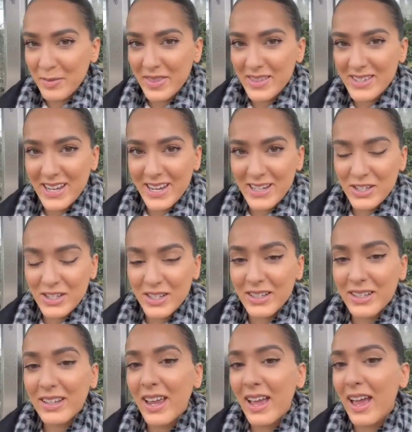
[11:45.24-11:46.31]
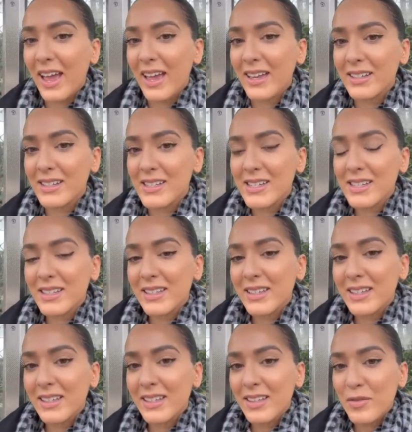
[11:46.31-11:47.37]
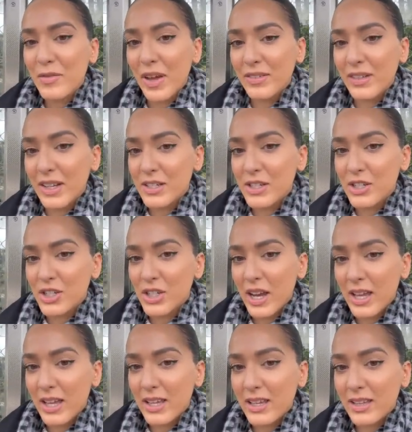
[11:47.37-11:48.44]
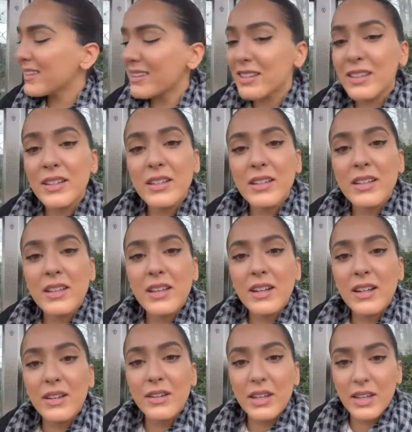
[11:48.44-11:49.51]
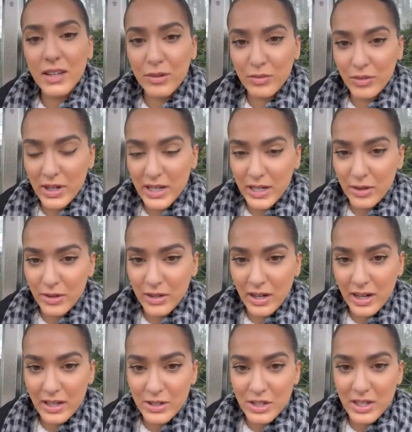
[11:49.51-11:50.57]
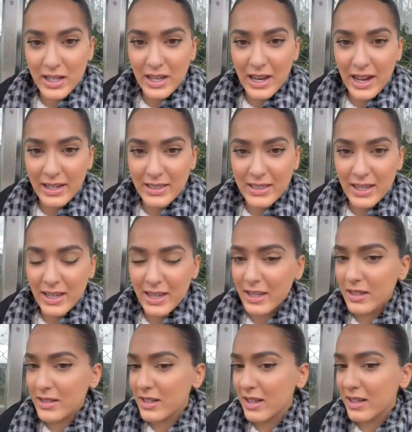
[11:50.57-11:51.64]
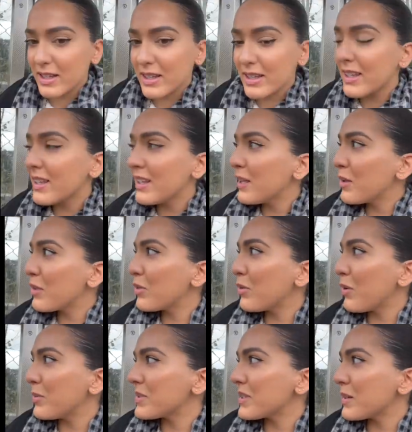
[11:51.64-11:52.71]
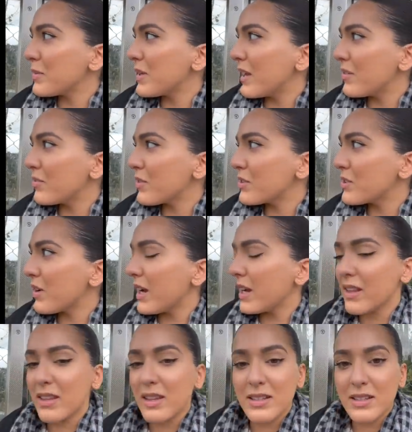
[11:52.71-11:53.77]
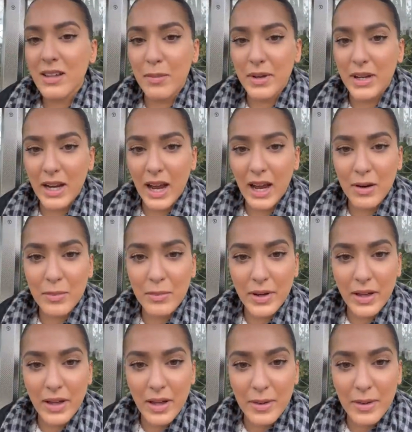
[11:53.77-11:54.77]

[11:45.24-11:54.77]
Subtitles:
at the station and foundation check. Looking really good. I literally legged it here because I thought I was going to be late for the train. I think it's coming now, but